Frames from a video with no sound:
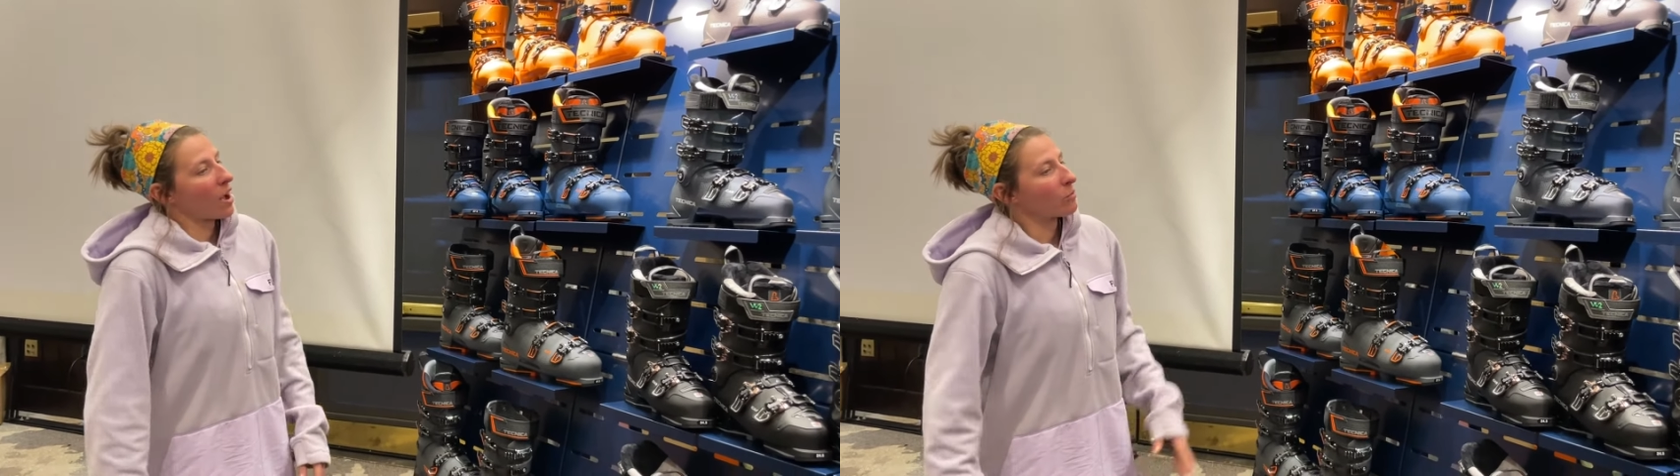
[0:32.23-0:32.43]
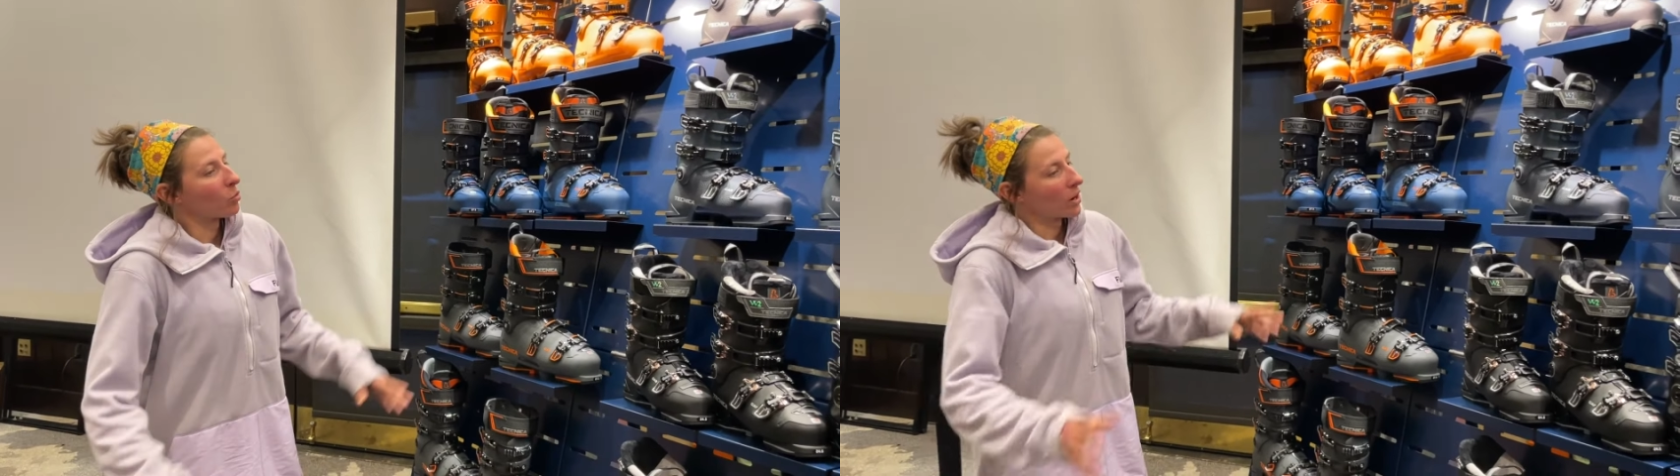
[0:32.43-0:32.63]

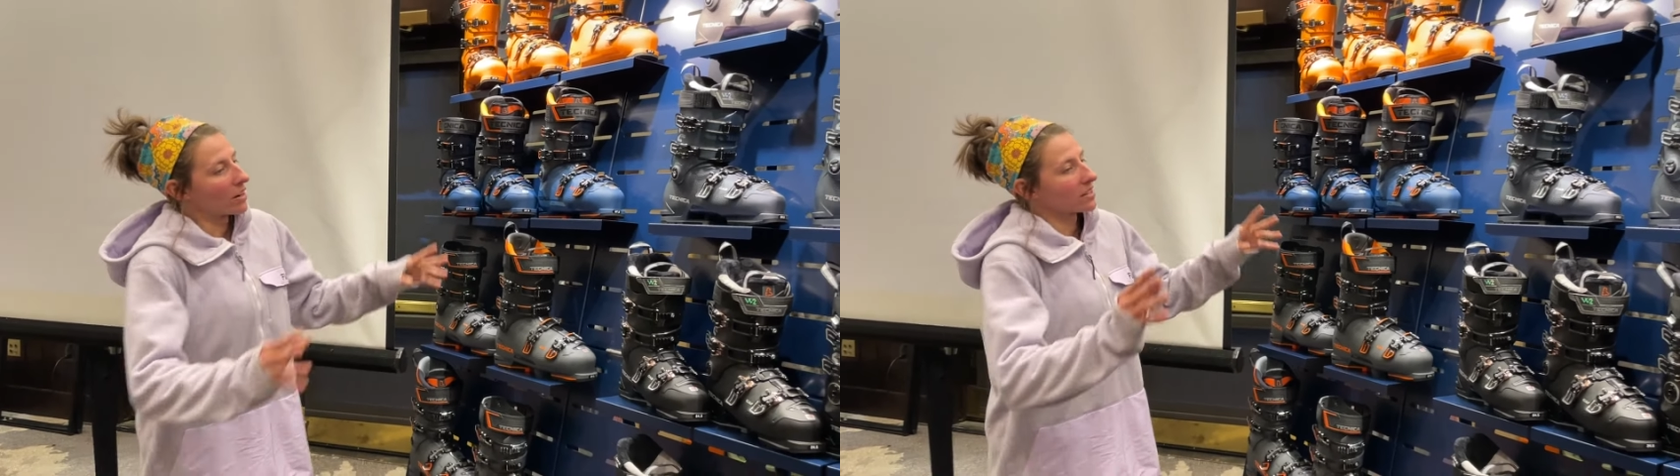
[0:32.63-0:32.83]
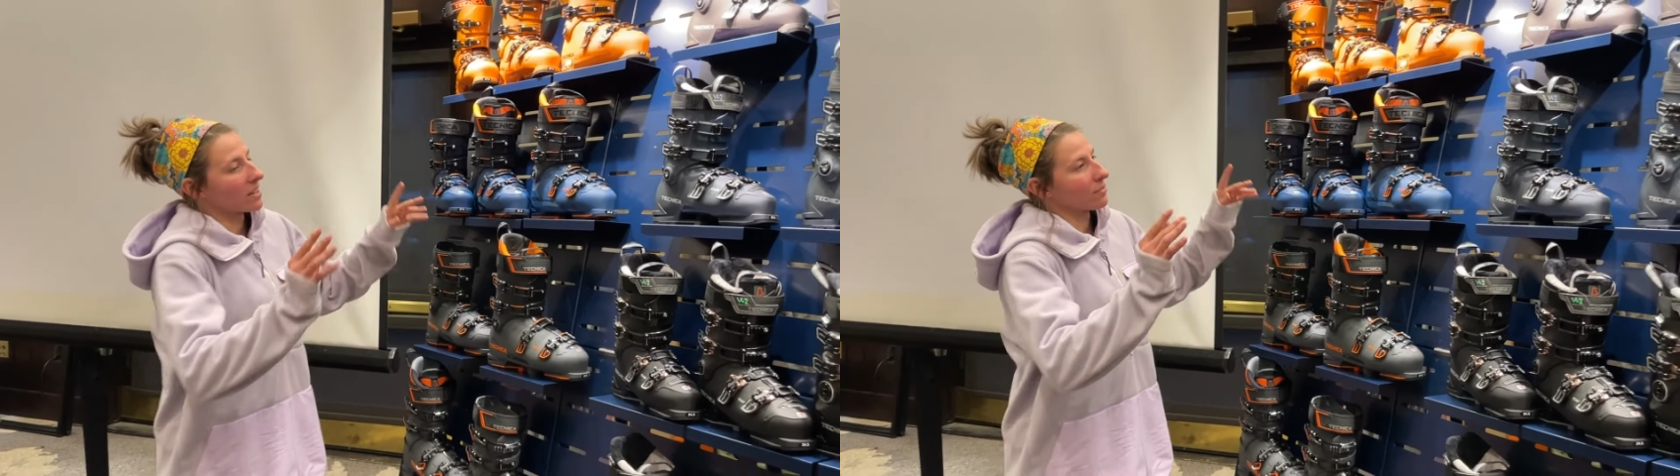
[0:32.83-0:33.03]

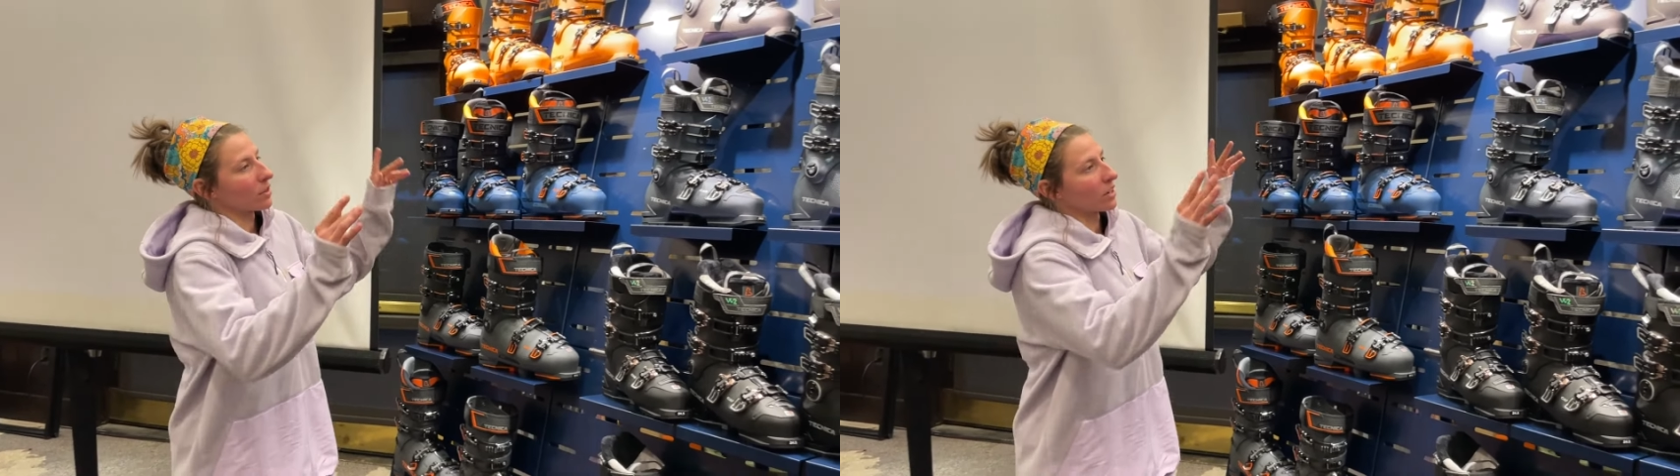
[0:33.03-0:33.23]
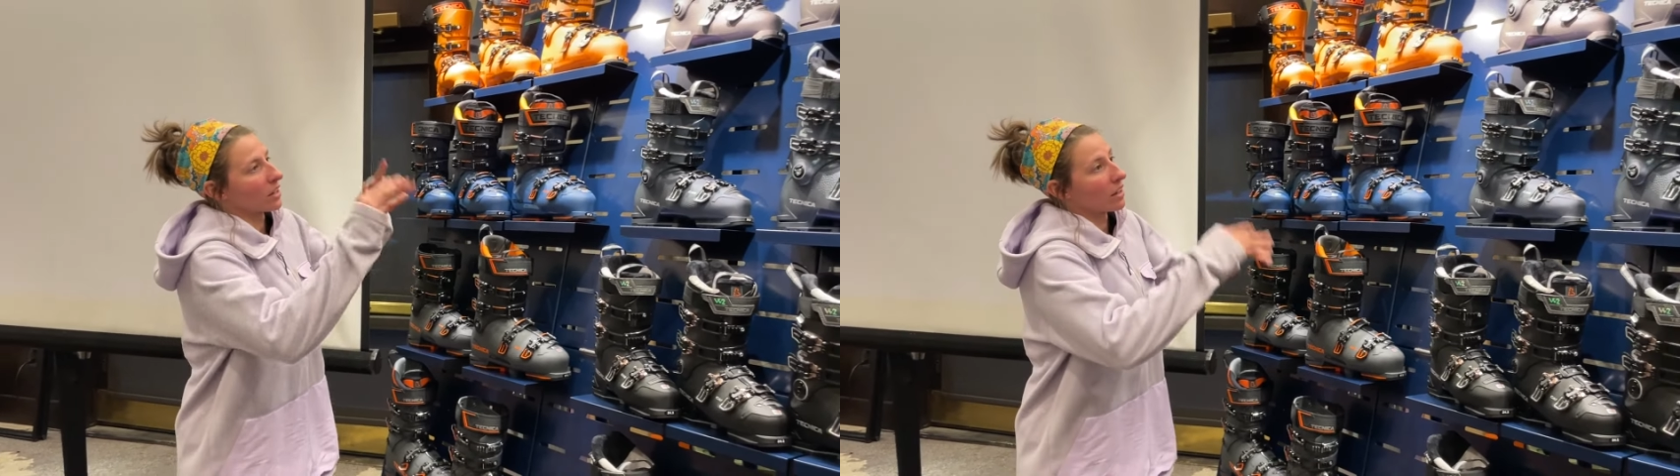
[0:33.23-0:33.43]
Whereas if you're
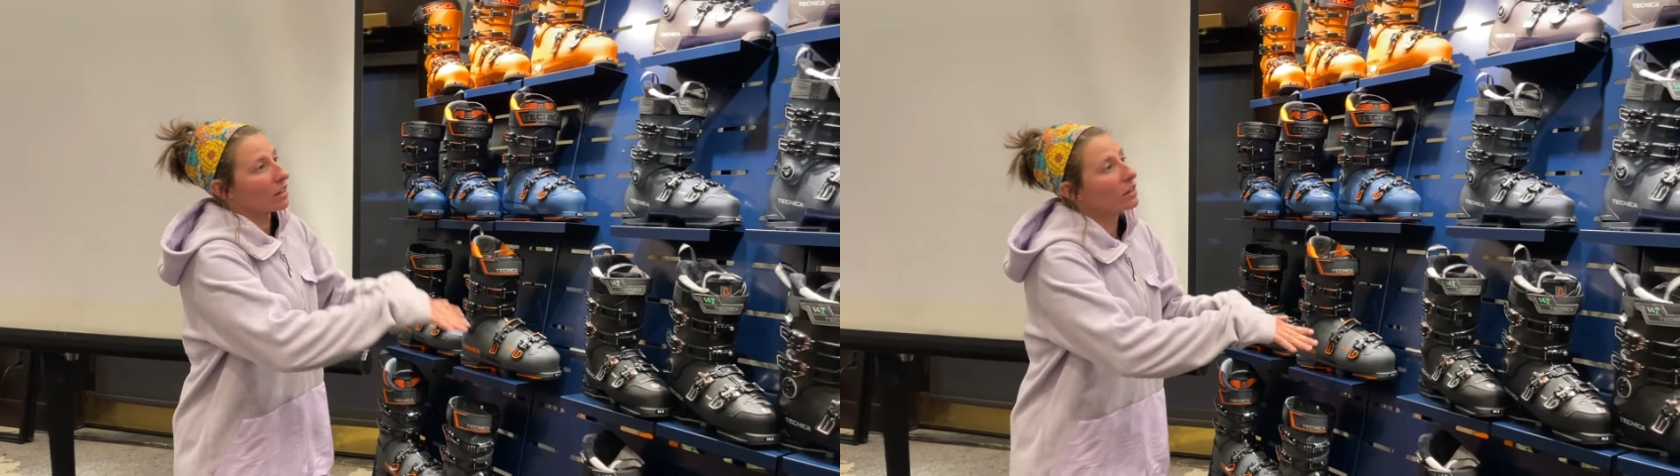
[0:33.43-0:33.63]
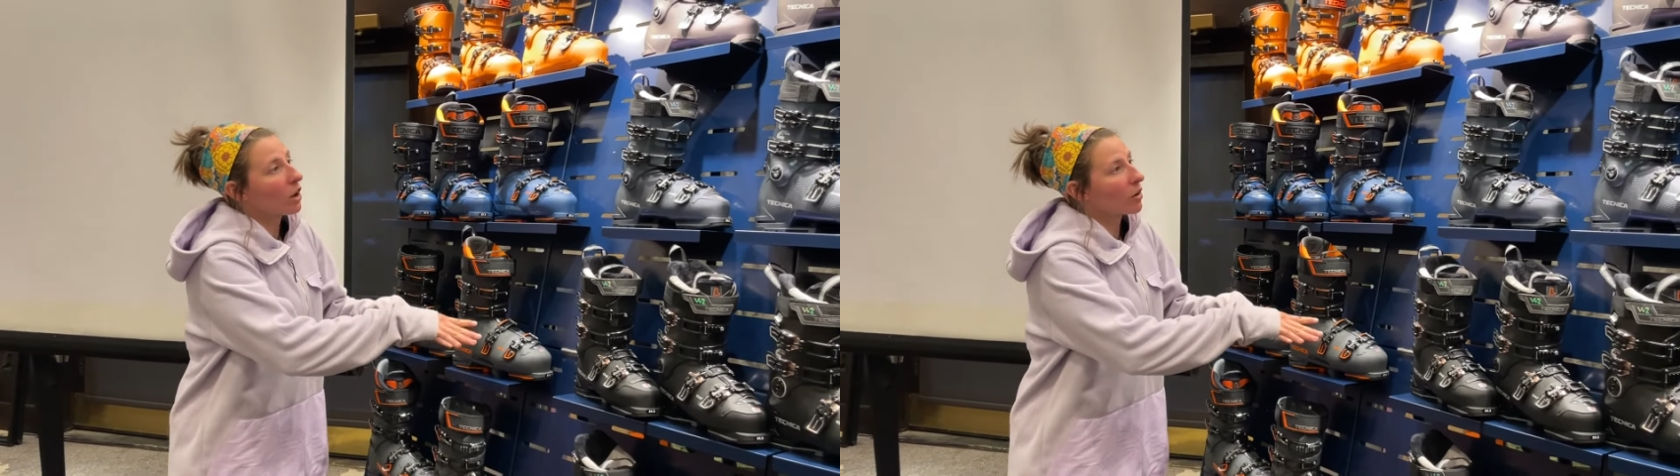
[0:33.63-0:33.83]
in a
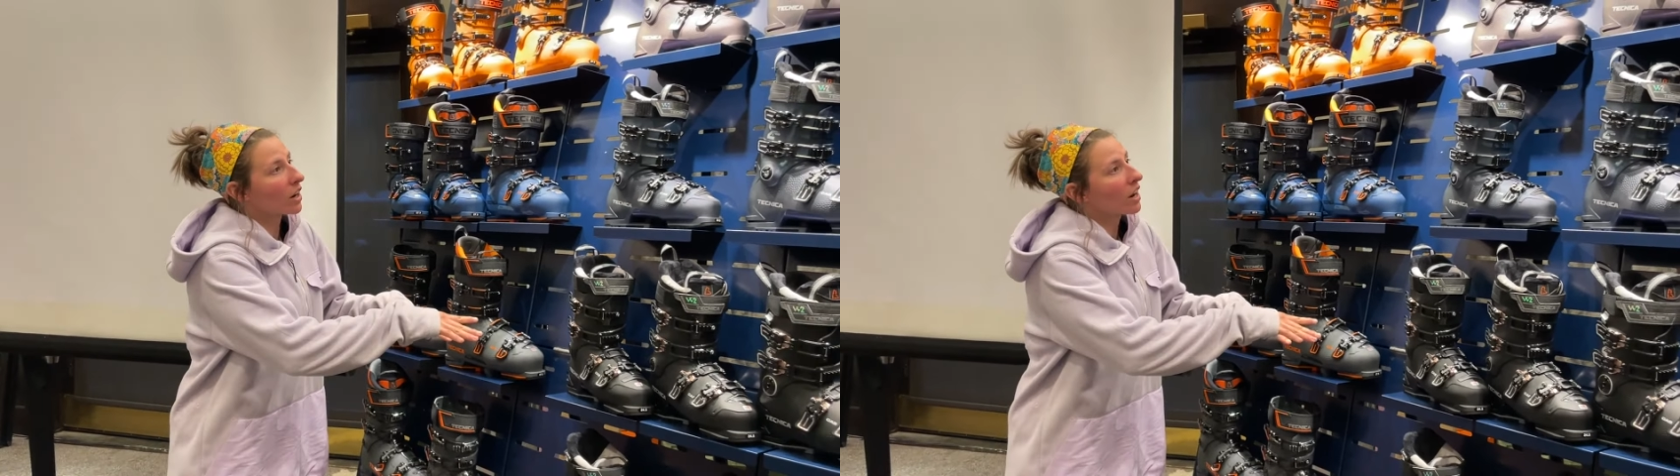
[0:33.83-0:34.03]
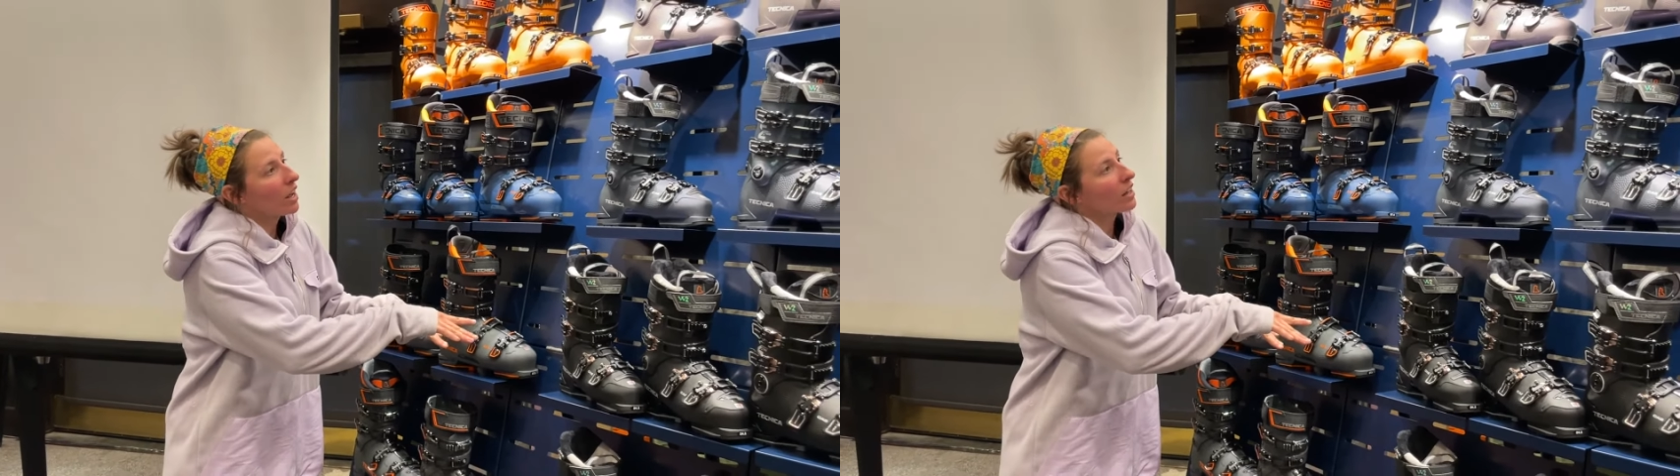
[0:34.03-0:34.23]
lower